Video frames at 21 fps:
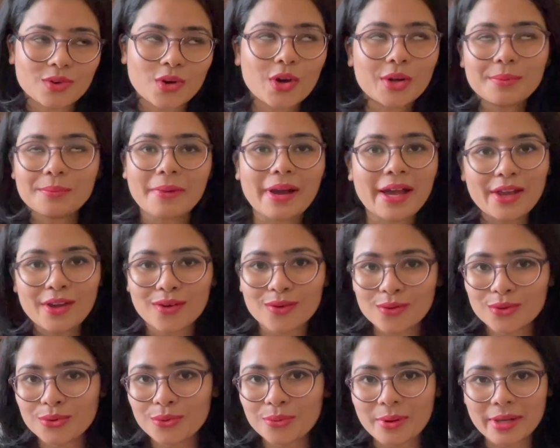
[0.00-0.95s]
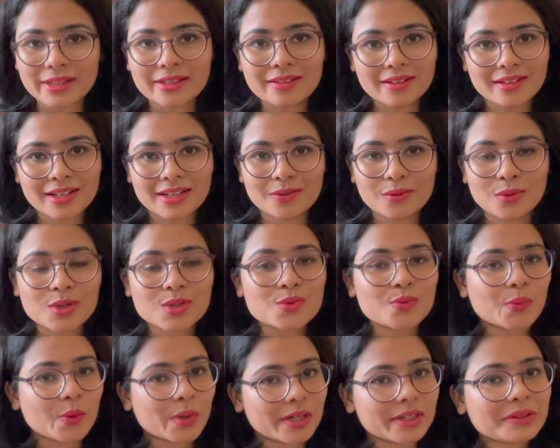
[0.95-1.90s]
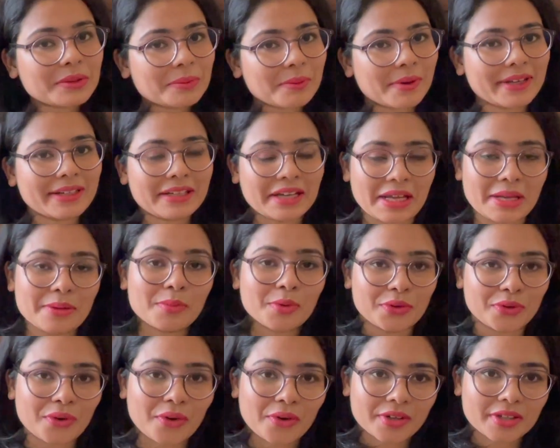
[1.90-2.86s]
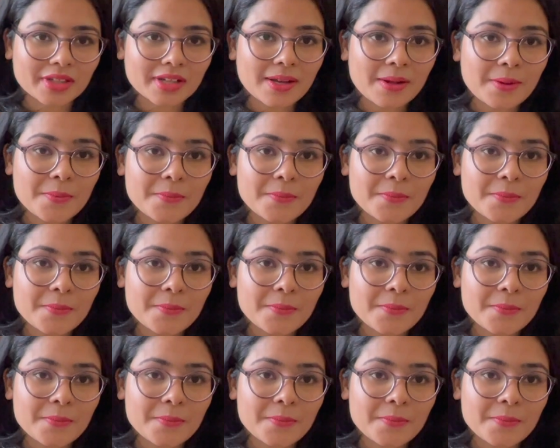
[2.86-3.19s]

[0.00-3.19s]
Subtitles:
on my own whether it was worth my time or not.